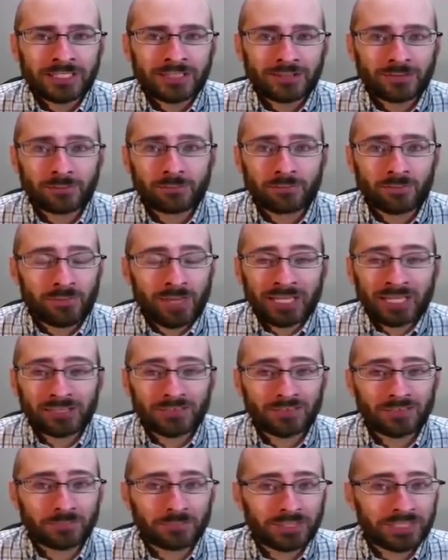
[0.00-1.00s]
the bank
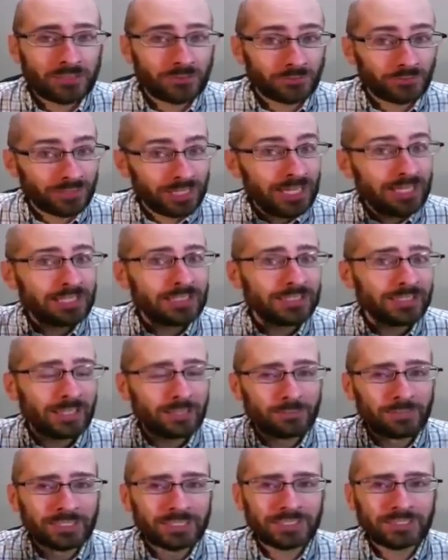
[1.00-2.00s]
is simply creating
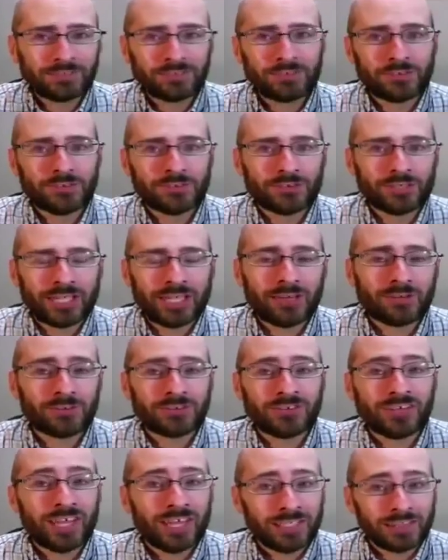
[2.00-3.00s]
that money into your
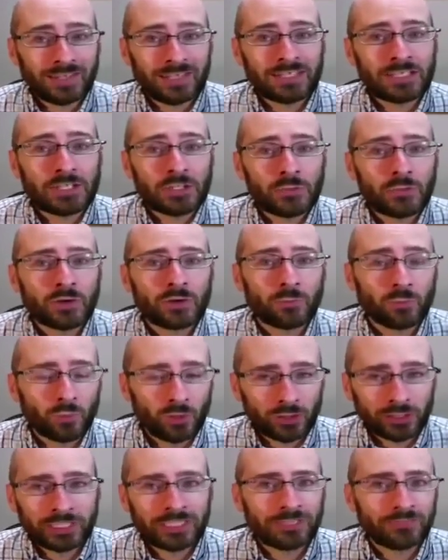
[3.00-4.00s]
account, and then you are
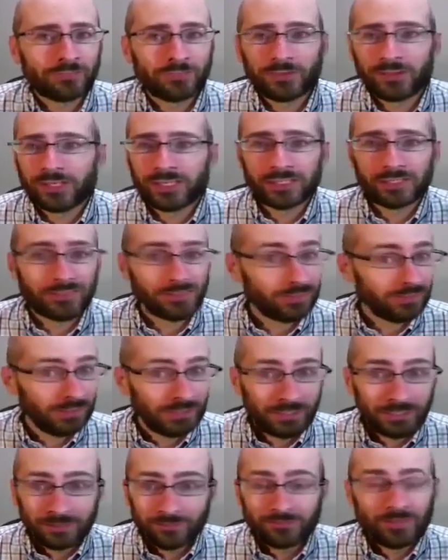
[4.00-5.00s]
working for the next
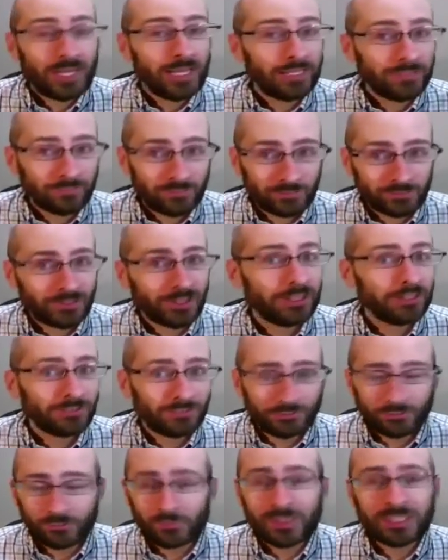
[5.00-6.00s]
5 or 10
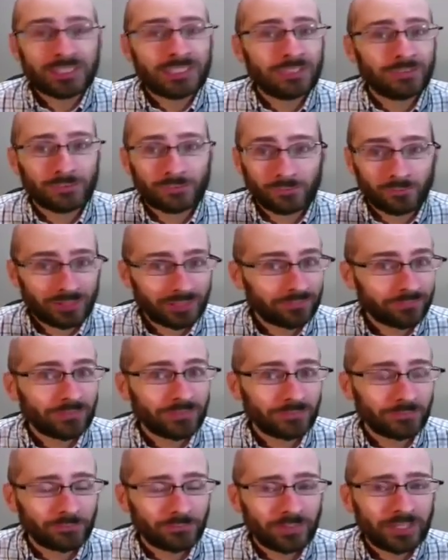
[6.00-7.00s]
or 20 or whatever
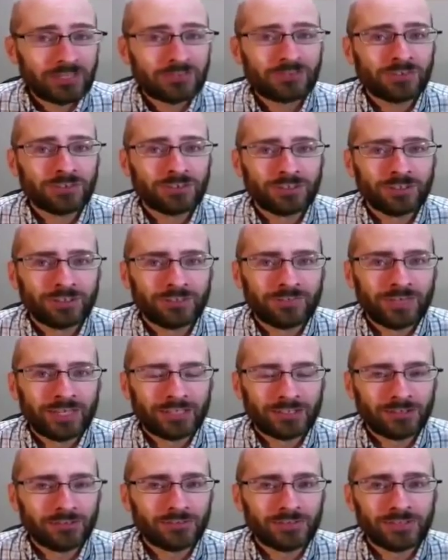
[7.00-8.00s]
the duration of
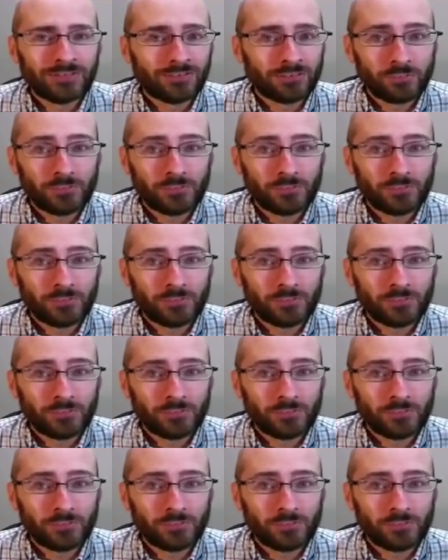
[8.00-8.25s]
that loan